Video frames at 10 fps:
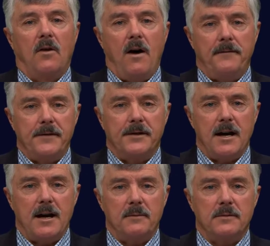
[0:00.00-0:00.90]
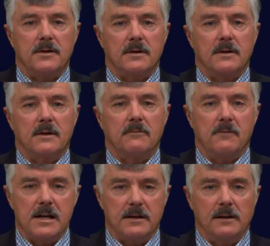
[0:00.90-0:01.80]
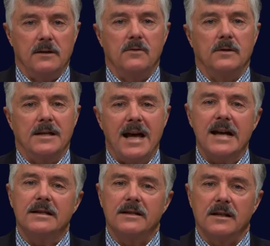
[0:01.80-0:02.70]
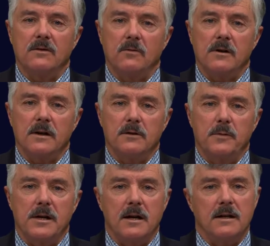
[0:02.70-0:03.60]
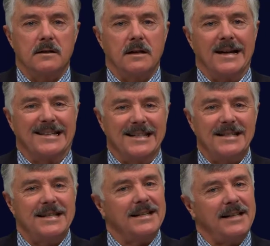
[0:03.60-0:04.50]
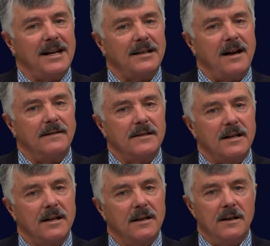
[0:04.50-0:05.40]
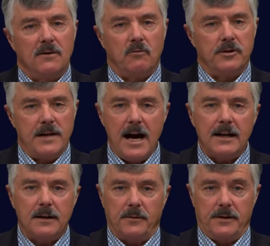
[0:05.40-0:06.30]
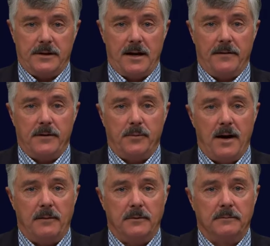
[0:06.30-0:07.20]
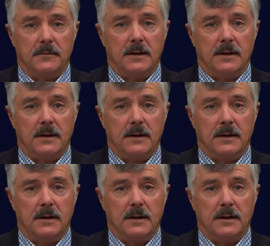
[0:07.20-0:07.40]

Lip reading: Oftentimes, the reason you engage it in the work is because existing technology was not able to solve the problem,